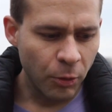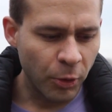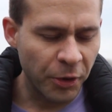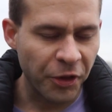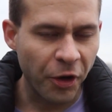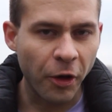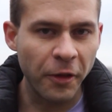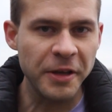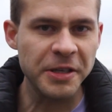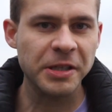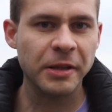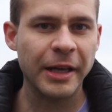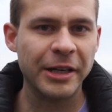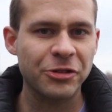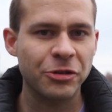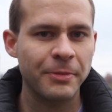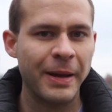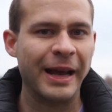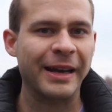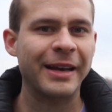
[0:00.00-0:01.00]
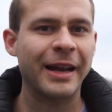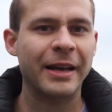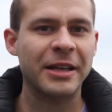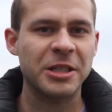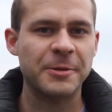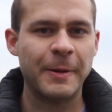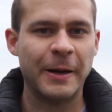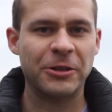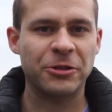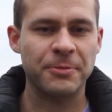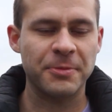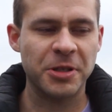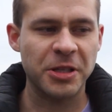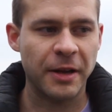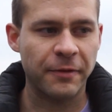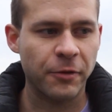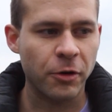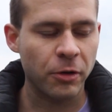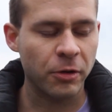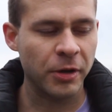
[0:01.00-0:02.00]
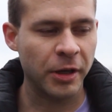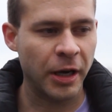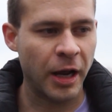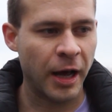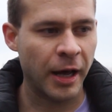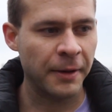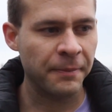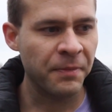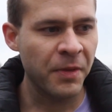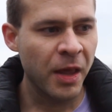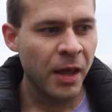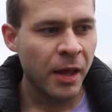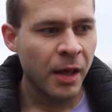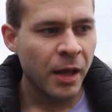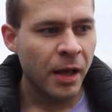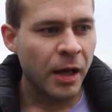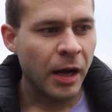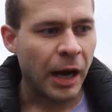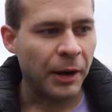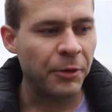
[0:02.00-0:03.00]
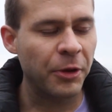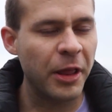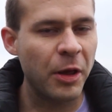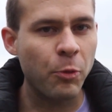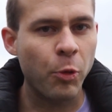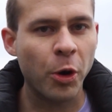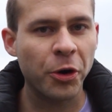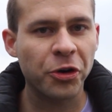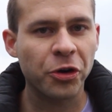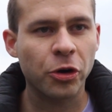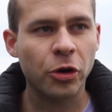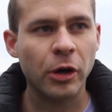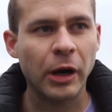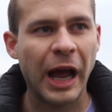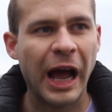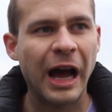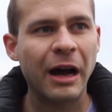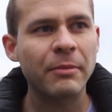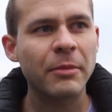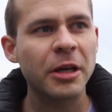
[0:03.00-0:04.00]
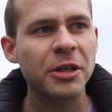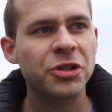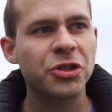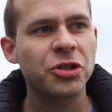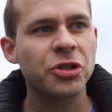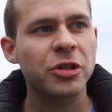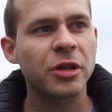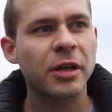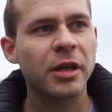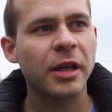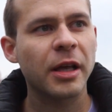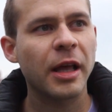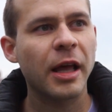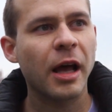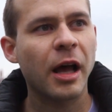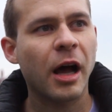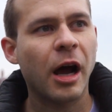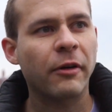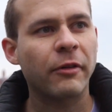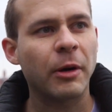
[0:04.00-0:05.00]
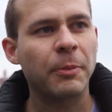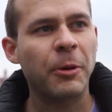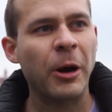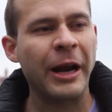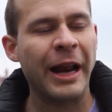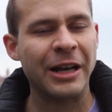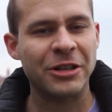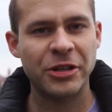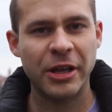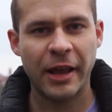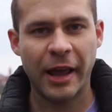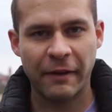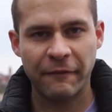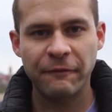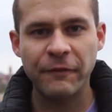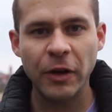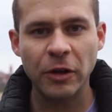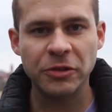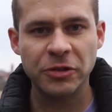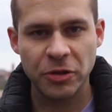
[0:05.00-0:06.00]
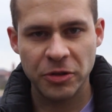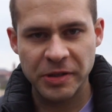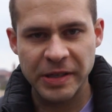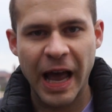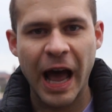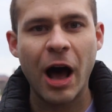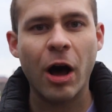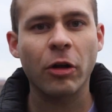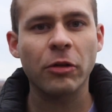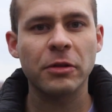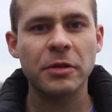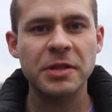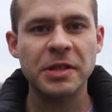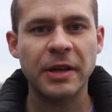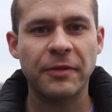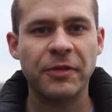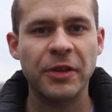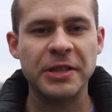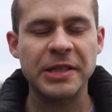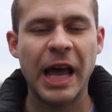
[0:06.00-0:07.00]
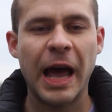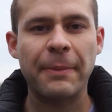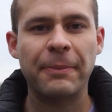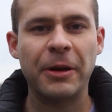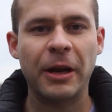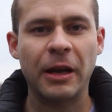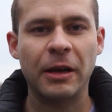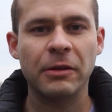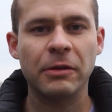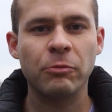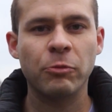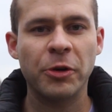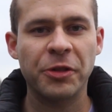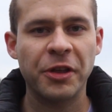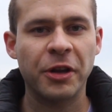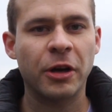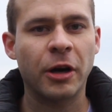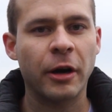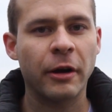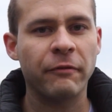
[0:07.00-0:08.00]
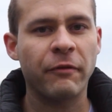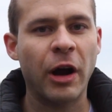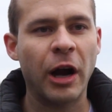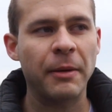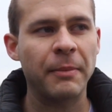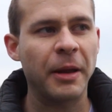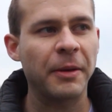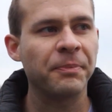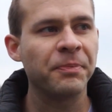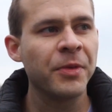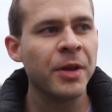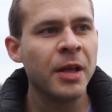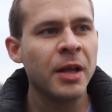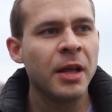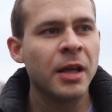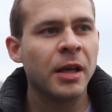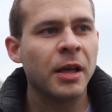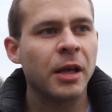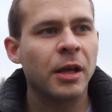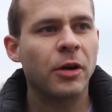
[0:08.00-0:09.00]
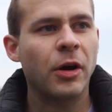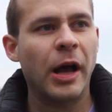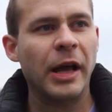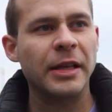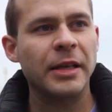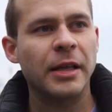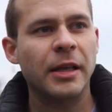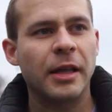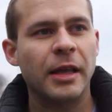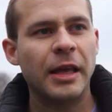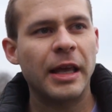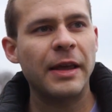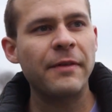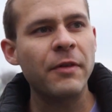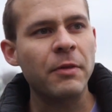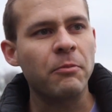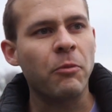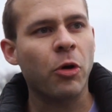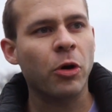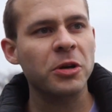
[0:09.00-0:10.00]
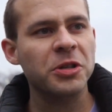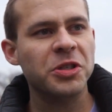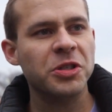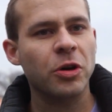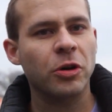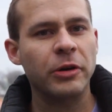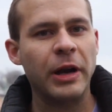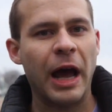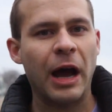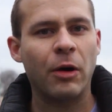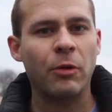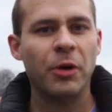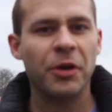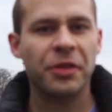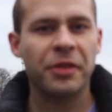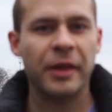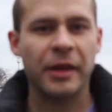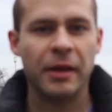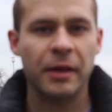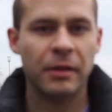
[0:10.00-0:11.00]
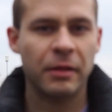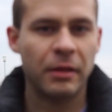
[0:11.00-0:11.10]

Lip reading: With all this electromagnetic spectrum stuff going on, I really wonder how much our brain actually filters out stuff that's happening within our environment. You know, even more so now with,